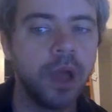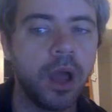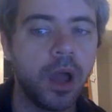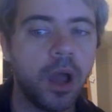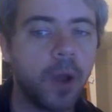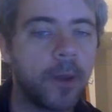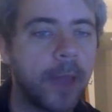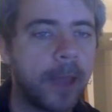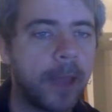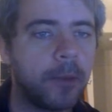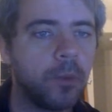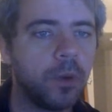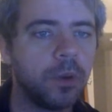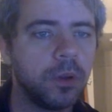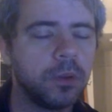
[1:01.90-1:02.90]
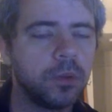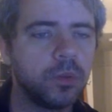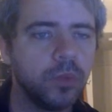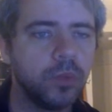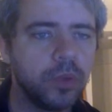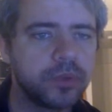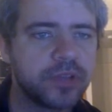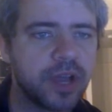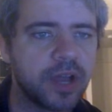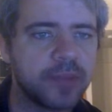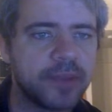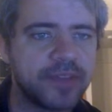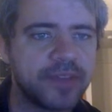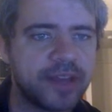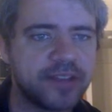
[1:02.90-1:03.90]
Okay, we'll talk
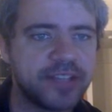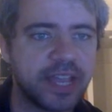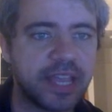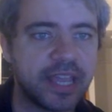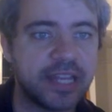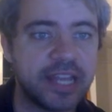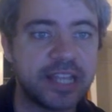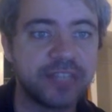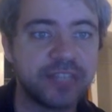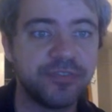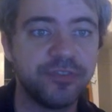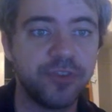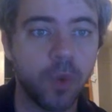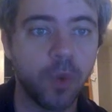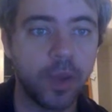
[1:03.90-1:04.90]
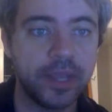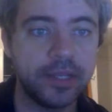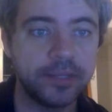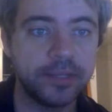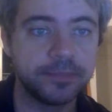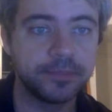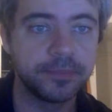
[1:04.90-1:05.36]
about that in a second. It's void.